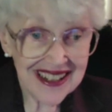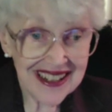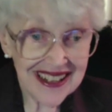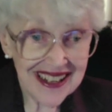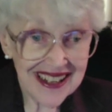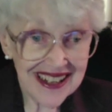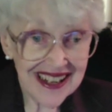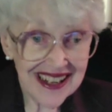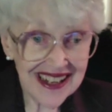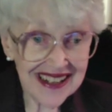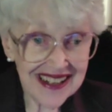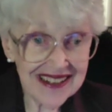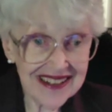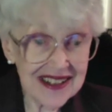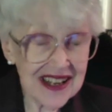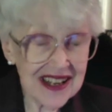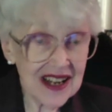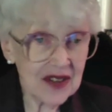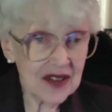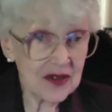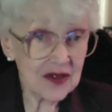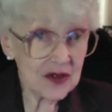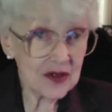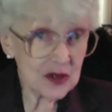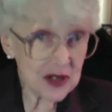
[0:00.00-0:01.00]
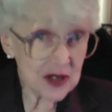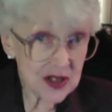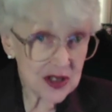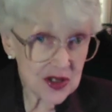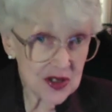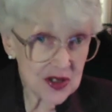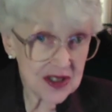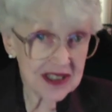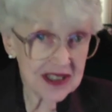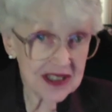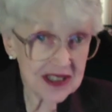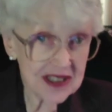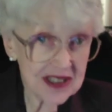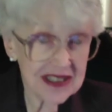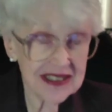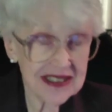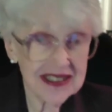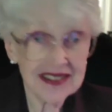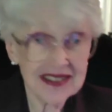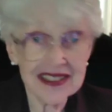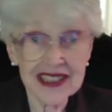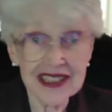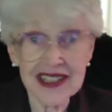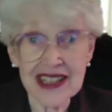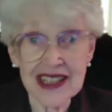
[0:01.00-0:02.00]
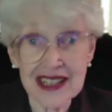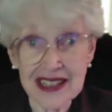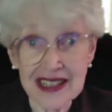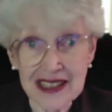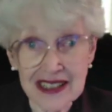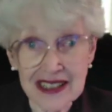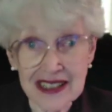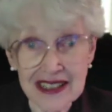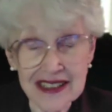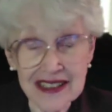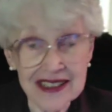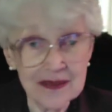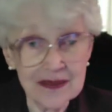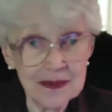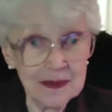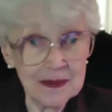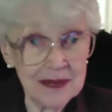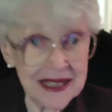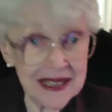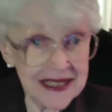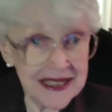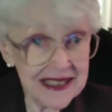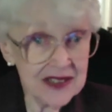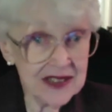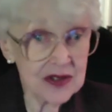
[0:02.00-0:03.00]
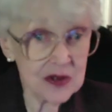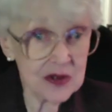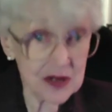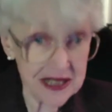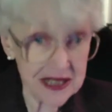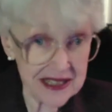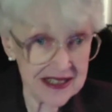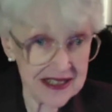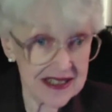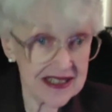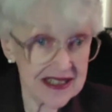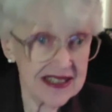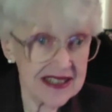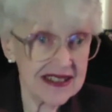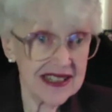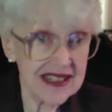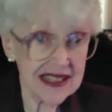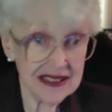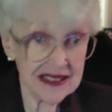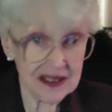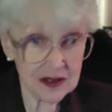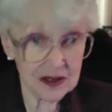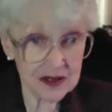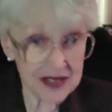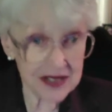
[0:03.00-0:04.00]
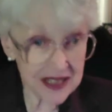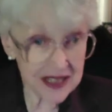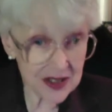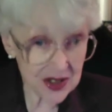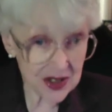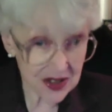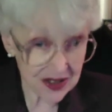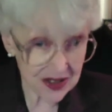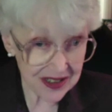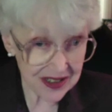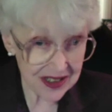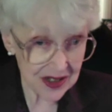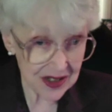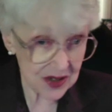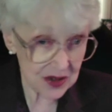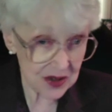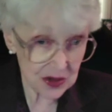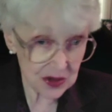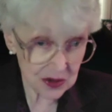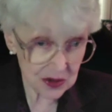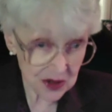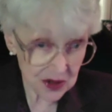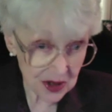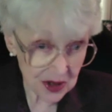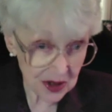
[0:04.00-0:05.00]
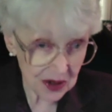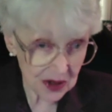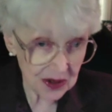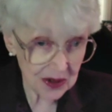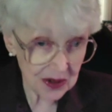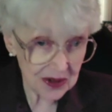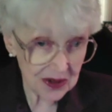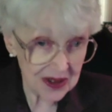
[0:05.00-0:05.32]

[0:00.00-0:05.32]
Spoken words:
And fortunately, there are many trends in that direction, as you know.